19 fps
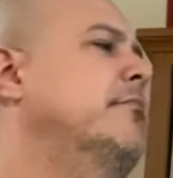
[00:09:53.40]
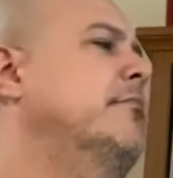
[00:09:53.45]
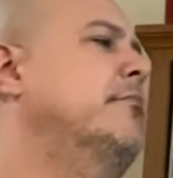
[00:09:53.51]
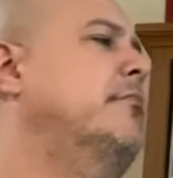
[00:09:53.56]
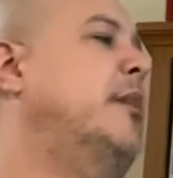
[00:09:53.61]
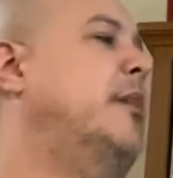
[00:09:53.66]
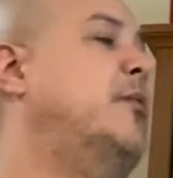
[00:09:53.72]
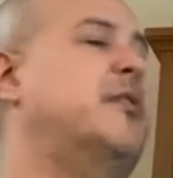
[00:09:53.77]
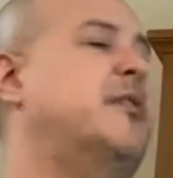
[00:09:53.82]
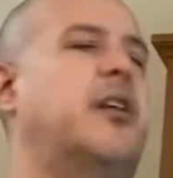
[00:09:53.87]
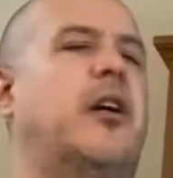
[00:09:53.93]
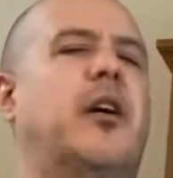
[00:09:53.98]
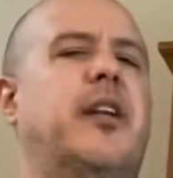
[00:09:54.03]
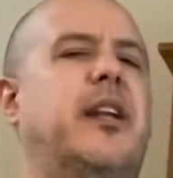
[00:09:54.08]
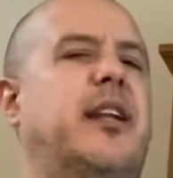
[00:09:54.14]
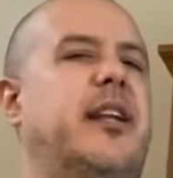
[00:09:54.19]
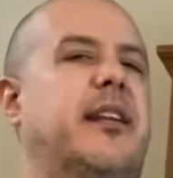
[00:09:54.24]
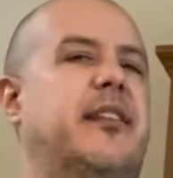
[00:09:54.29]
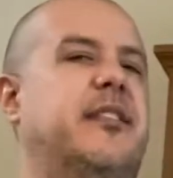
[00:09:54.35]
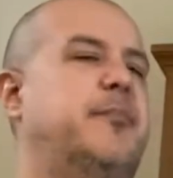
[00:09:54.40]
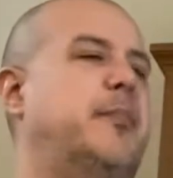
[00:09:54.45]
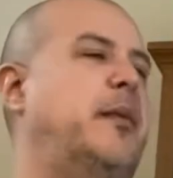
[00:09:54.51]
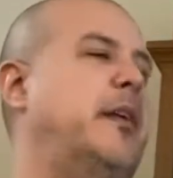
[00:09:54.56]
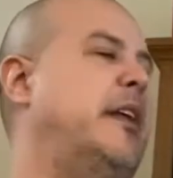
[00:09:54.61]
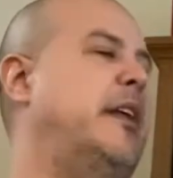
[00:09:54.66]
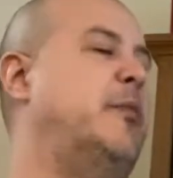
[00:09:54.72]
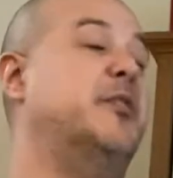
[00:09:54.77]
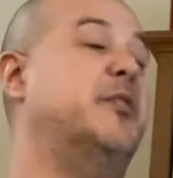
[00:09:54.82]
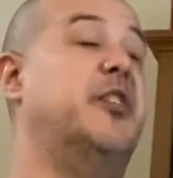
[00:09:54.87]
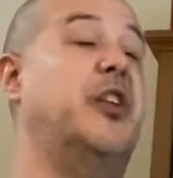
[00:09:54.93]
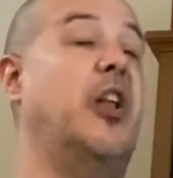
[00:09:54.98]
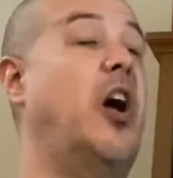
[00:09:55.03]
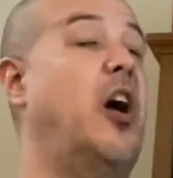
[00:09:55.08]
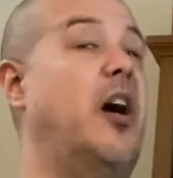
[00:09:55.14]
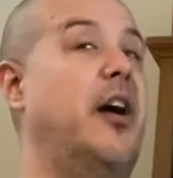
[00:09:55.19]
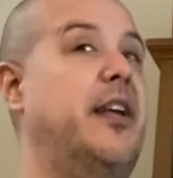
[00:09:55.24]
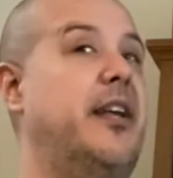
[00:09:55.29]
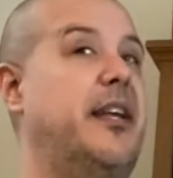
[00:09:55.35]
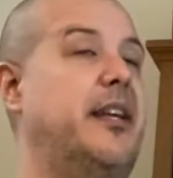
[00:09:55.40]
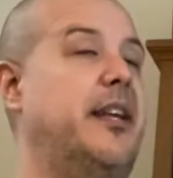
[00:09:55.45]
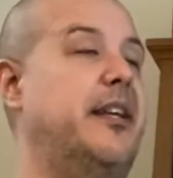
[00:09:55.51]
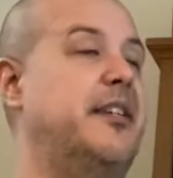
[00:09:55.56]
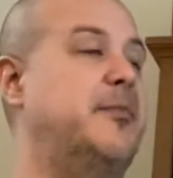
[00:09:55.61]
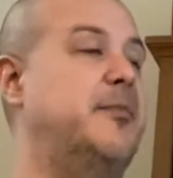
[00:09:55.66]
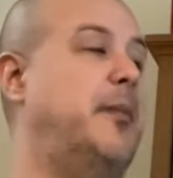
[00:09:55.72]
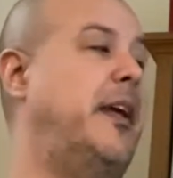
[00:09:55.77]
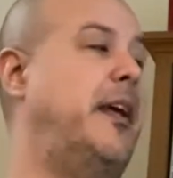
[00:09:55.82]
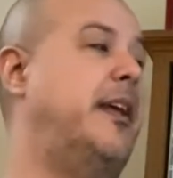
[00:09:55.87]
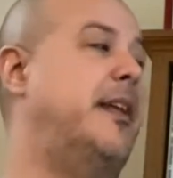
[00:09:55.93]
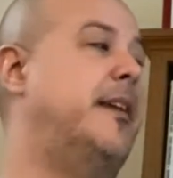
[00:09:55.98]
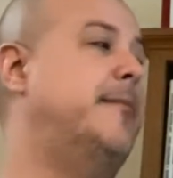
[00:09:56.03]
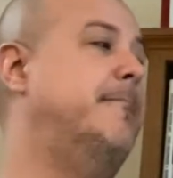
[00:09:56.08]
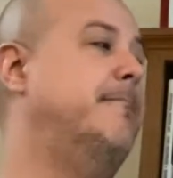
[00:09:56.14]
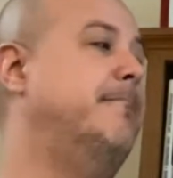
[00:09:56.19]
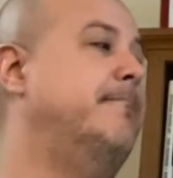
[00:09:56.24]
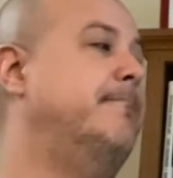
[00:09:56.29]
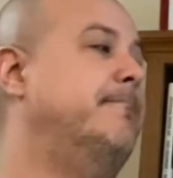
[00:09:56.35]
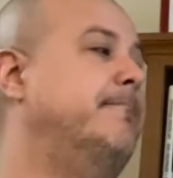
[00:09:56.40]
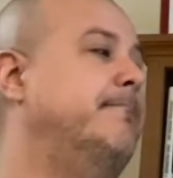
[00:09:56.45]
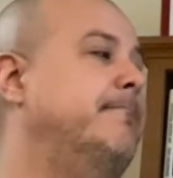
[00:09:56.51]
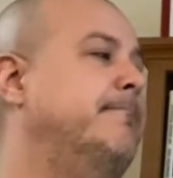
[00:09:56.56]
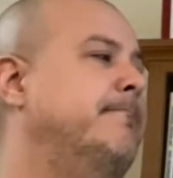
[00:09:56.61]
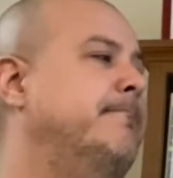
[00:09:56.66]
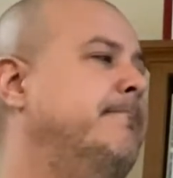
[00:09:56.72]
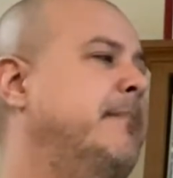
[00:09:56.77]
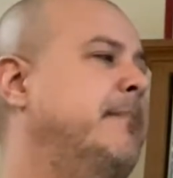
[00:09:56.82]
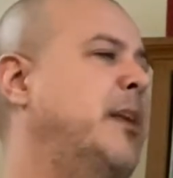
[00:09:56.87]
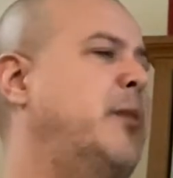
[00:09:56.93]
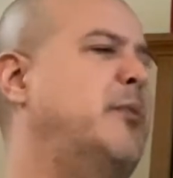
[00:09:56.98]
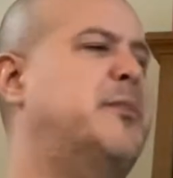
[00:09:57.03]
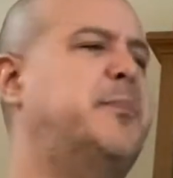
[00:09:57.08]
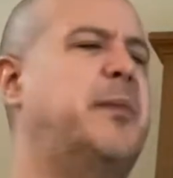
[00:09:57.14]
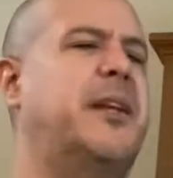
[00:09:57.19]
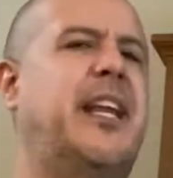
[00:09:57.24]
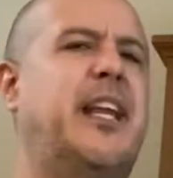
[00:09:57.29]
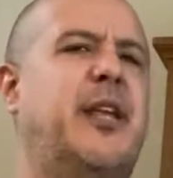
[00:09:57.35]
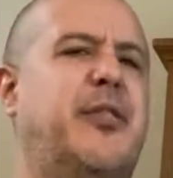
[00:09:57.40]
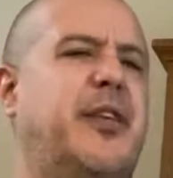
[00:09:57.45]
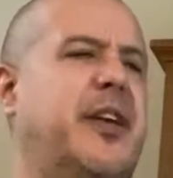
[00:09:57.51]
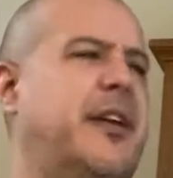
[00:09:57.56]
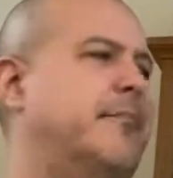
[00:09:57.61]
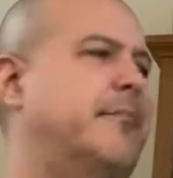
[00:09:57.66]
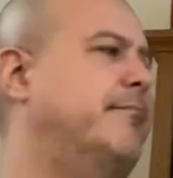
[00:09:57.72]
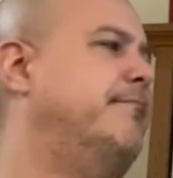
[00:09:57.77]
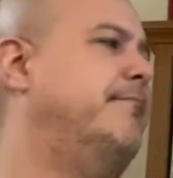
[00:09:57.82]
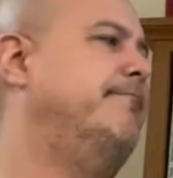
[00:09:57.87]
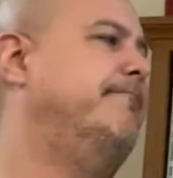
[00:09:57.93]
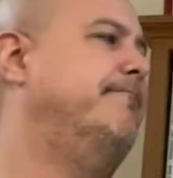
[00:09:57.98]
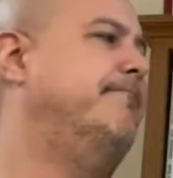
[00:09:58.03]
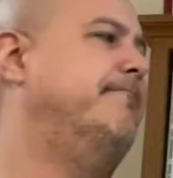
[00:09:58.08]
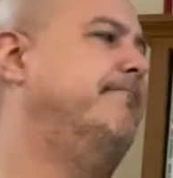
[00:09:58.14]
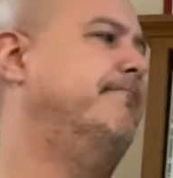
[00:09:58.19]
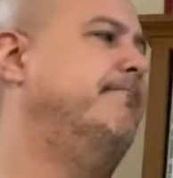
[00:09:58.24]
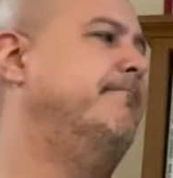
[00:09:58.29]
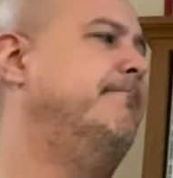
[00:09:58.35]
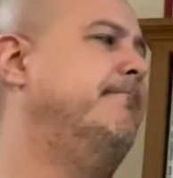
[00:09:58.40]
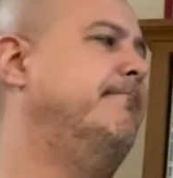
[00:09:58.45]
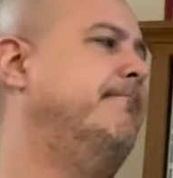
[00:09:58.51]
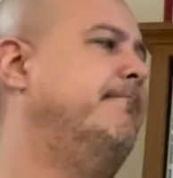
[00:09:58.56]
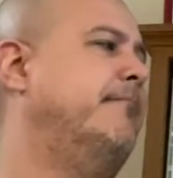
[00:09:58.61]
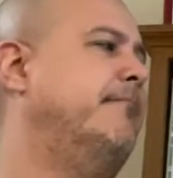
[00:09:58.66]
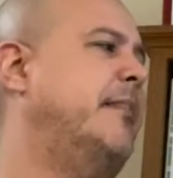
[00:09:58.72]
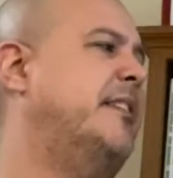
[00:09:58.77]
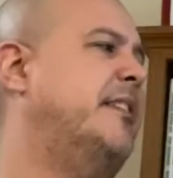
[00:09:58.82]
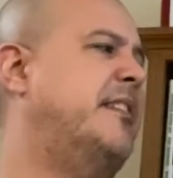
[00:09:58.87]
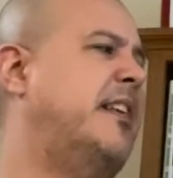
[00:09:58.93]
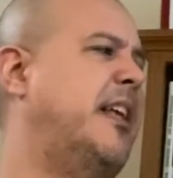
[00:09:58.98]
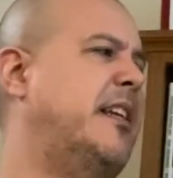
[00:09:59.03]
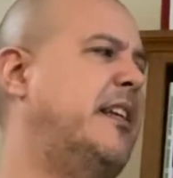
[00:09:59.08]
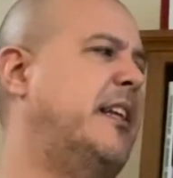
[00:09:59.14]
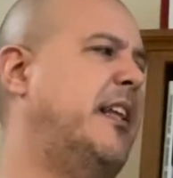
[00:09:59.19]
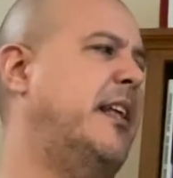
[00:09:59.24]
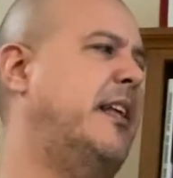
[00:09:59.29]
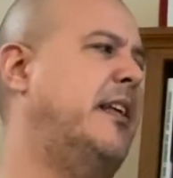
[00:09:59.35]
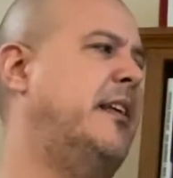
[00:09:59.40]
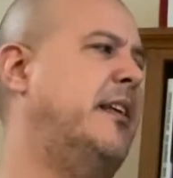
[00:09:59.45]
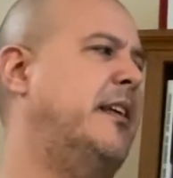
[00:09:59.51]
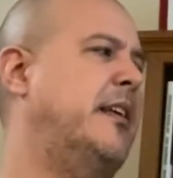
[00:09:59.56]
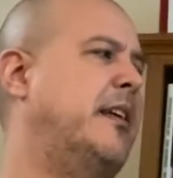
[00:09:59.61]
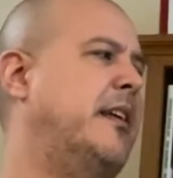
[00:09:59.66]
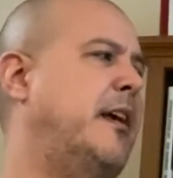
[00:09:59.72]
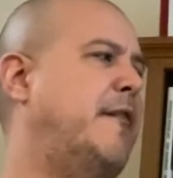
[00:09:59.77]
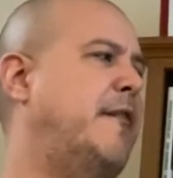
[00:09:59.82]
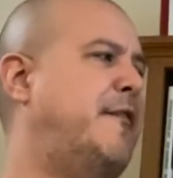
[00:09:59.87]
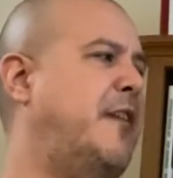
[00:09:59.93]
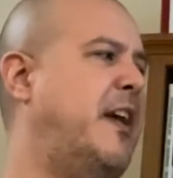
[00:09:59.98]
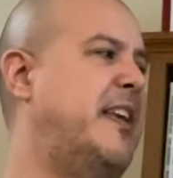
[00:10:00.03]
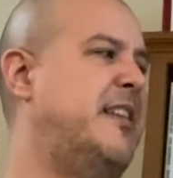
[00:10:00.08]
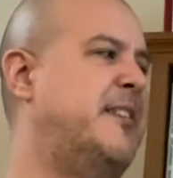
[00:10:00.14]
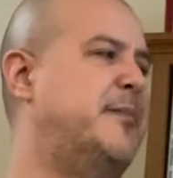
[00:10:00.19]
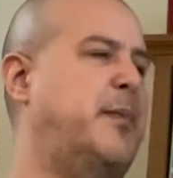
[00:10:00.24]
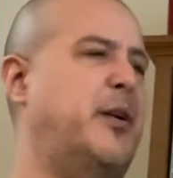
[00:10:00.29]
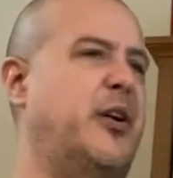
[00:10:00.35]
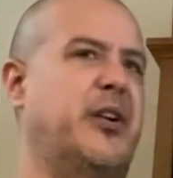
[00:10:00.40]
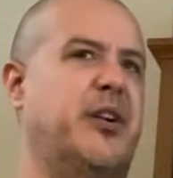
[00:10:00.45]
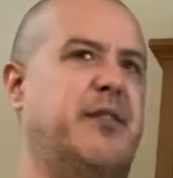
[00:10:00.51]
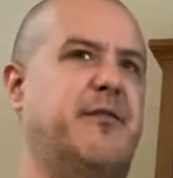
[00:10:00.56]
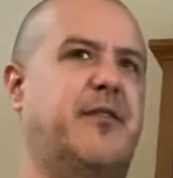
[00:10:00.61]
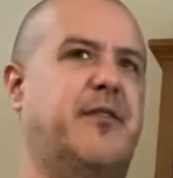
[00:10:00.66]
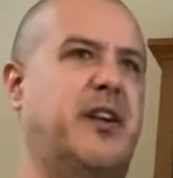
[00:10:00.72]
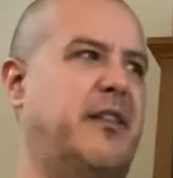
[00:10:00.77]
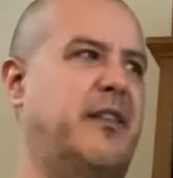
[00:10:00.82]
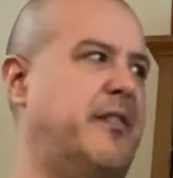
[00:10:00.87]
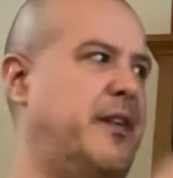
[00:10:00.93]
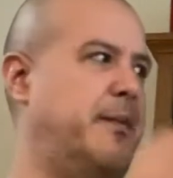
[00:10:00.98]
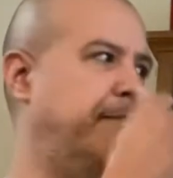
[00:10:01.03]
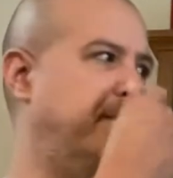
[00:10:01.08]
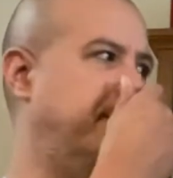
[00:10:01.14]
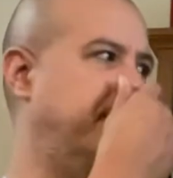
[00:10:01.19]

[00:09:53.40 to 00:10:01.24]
He was not in his bed. He was beneath it. Suddenly, a face peered in front of him.